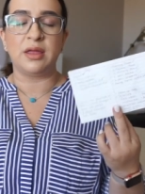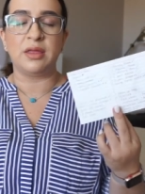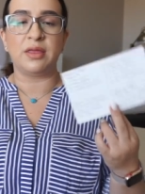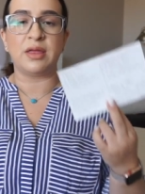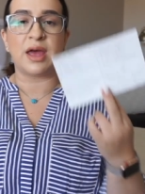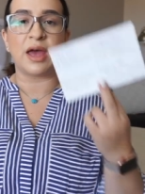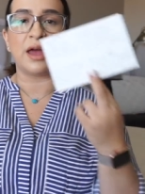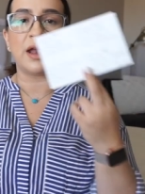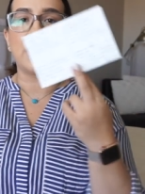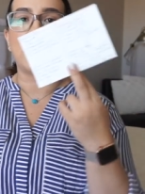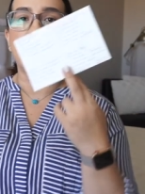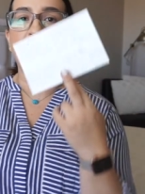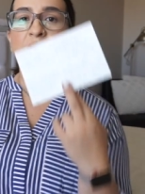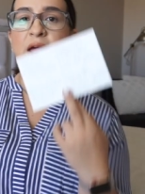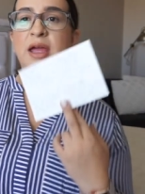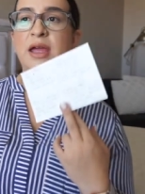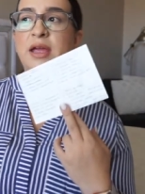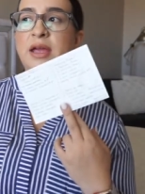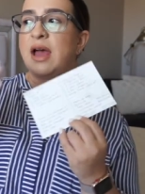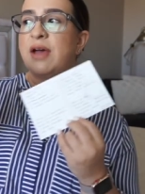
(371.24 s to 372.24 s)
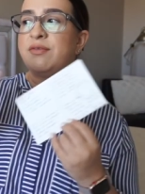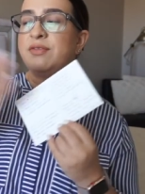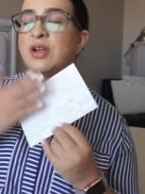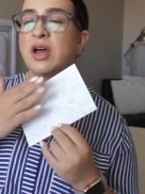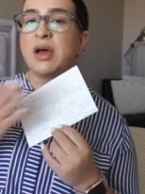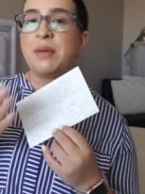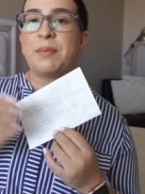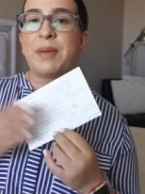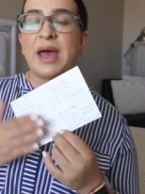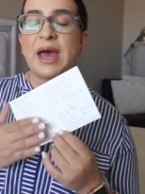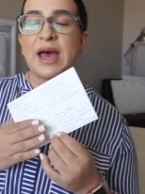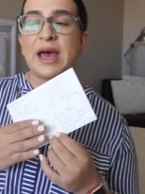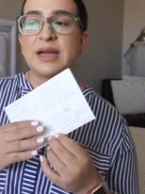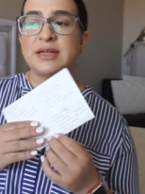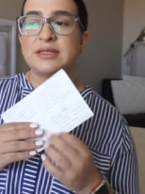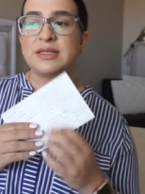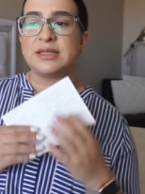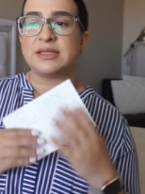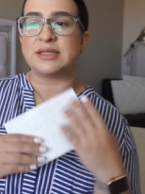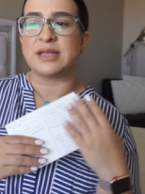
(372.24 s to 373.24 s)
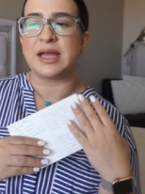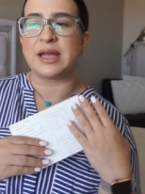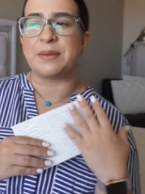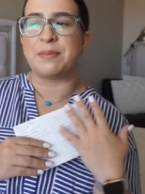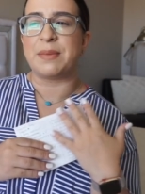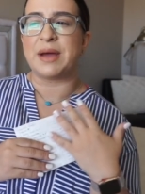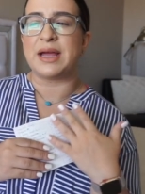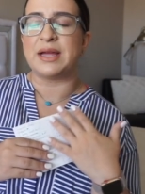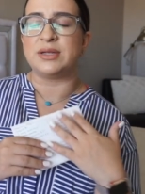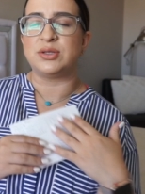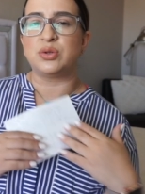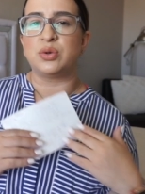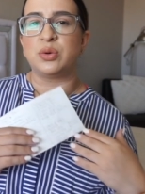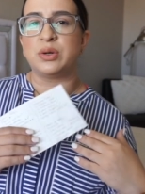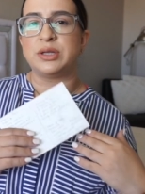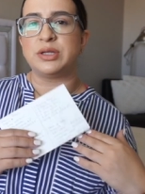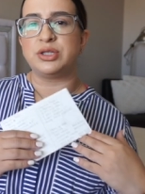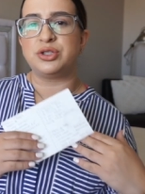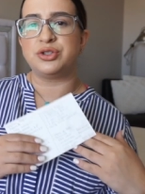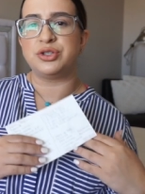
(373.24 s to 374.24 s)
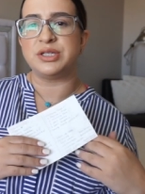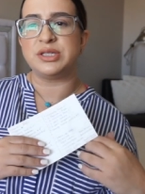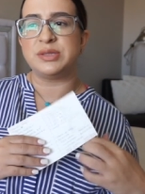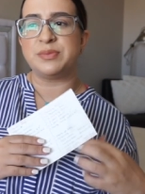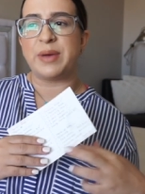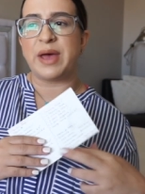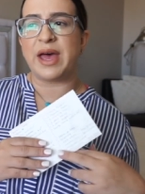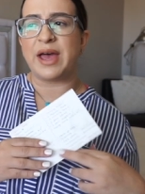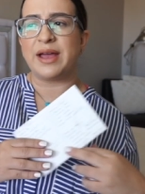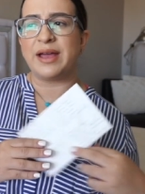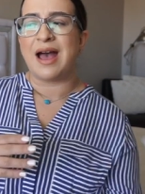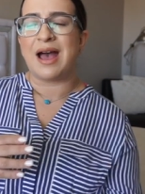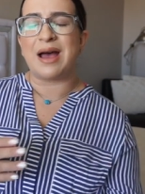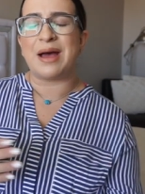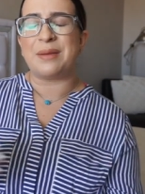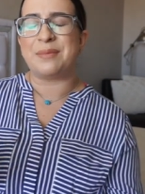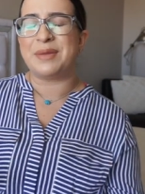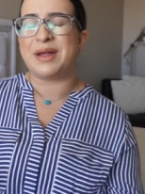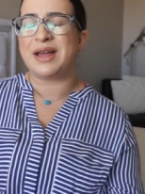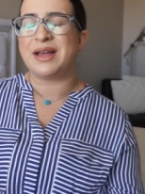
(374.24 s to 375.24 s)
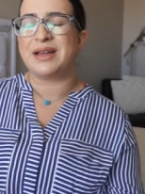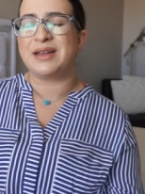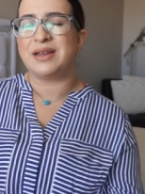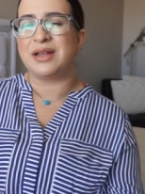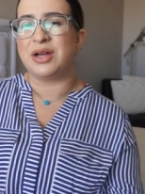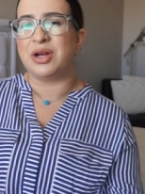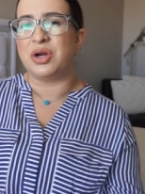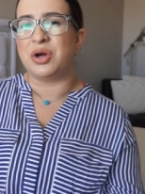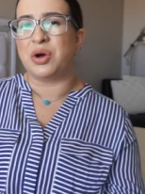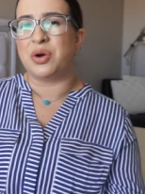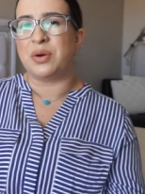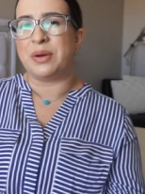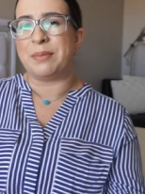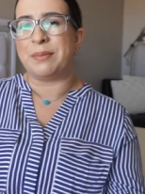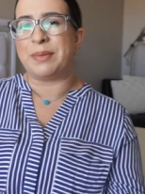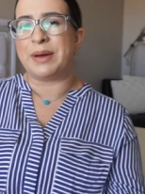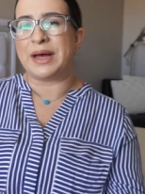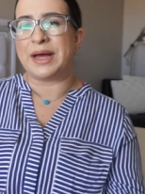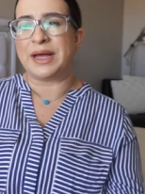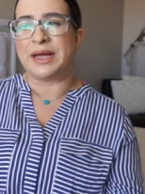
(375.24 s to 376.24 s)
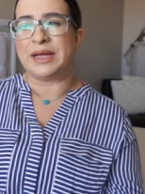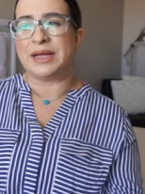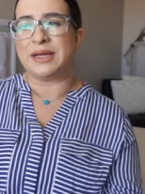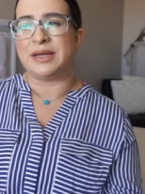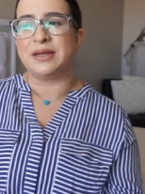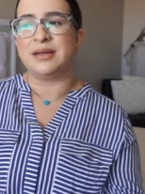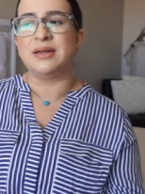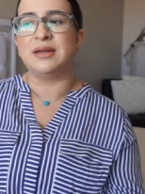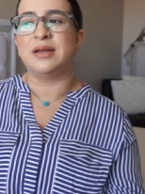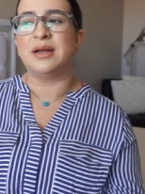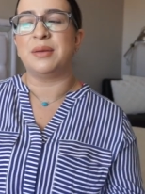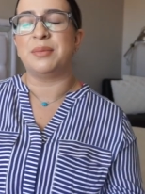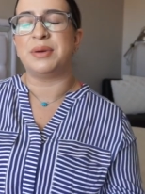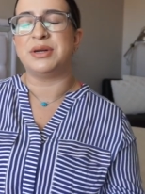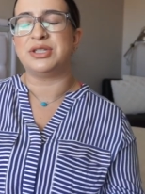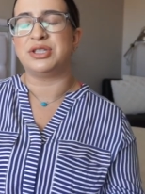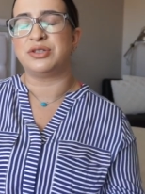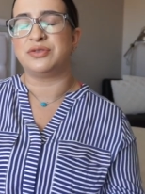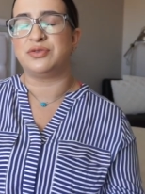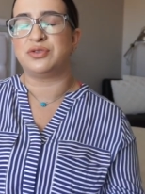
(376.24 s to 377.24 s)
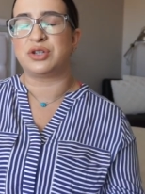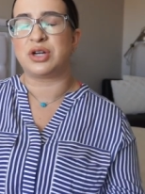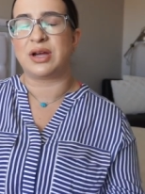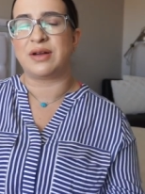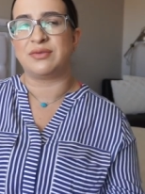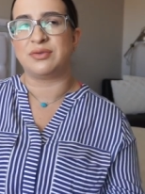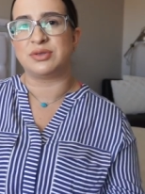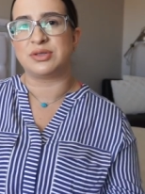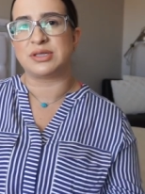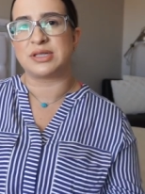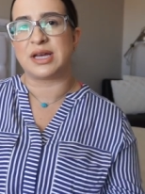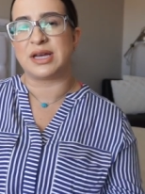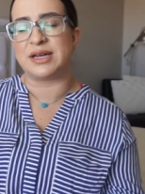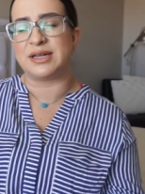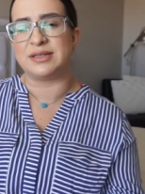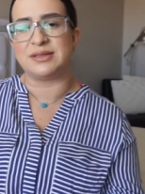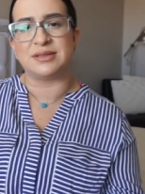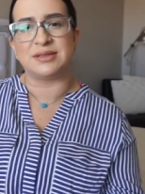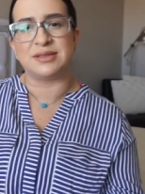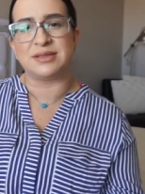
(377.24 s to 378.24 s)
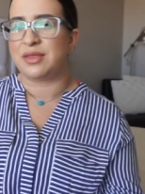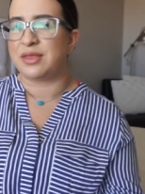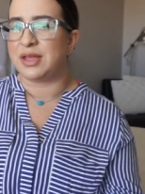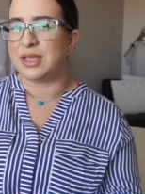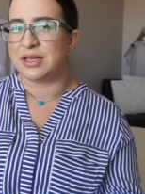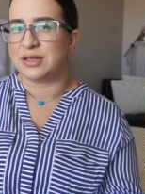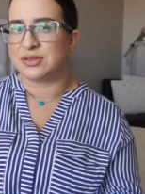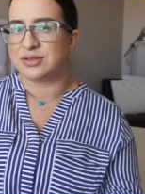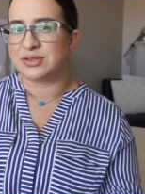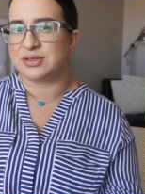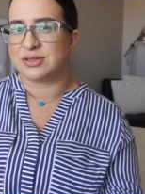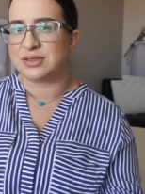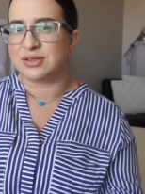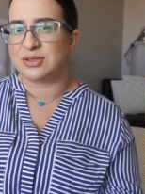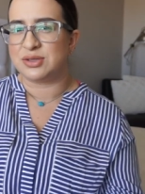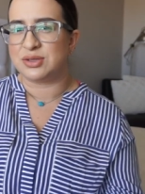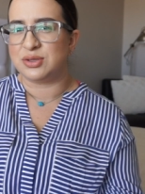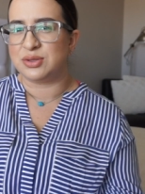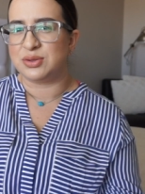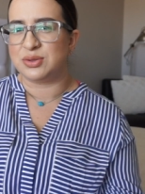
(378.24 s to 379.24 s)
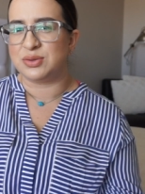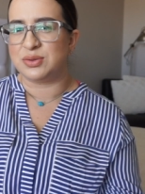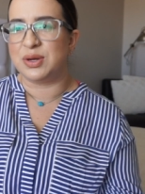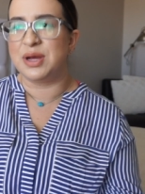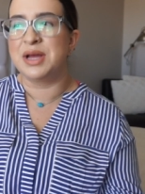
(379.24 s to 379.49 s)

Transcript: that I have not packed is like my toiletries bag. I'm not gonna go and buy a bunch of travel sized things to